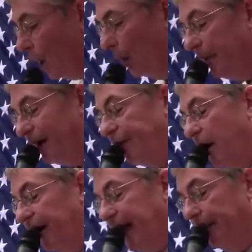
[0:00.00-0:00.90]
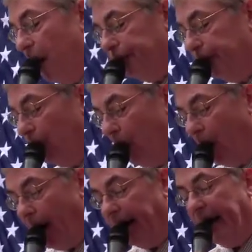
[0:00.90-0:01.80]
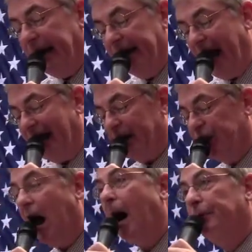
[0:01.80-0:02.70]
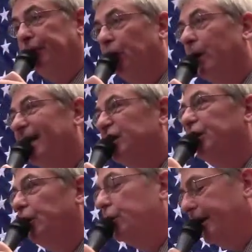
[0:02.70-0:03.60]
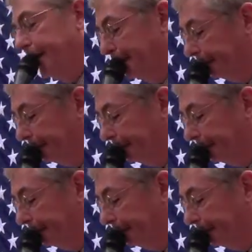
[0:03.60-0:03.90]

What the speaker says: When my father came home from the war, he had a job through his union.